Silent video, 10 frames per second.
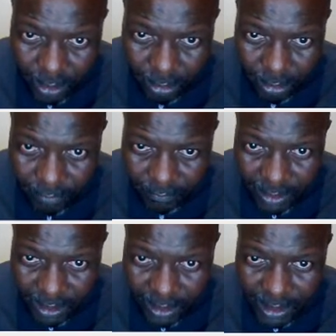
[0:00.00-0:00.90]
over
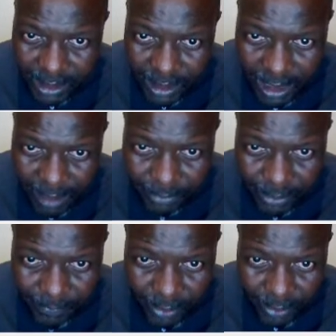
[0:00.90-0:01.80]
the sum
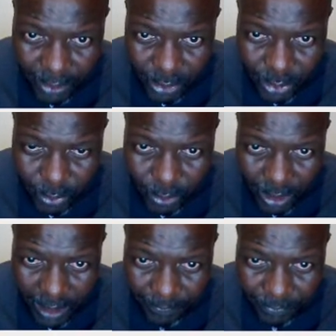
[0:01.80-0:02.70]
2R